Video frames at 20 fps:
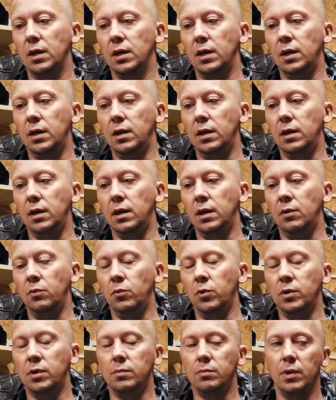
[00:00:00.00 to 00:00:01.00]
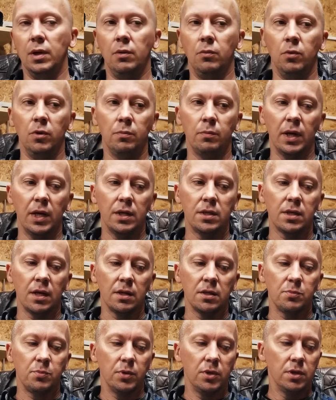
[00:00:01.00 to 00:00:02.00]
It would make
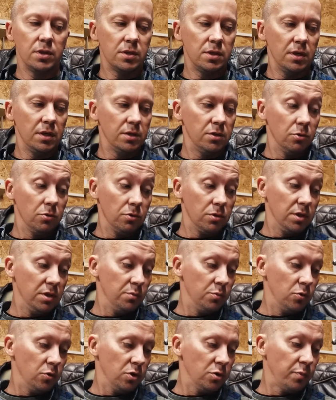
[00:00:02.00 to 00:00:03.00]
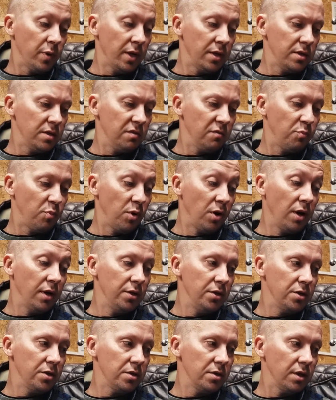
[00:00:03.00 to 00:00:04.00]
sense because the exhaust is more expensive, but I
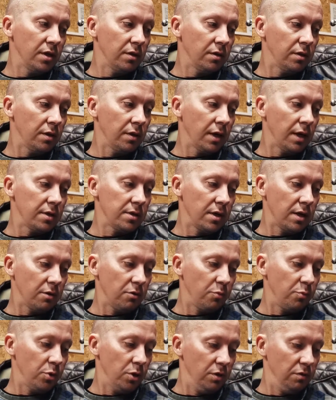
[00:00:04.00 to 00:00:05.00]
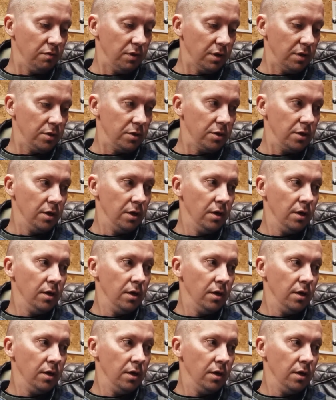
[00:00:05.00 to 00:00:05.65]
just think that that's Akrapovic,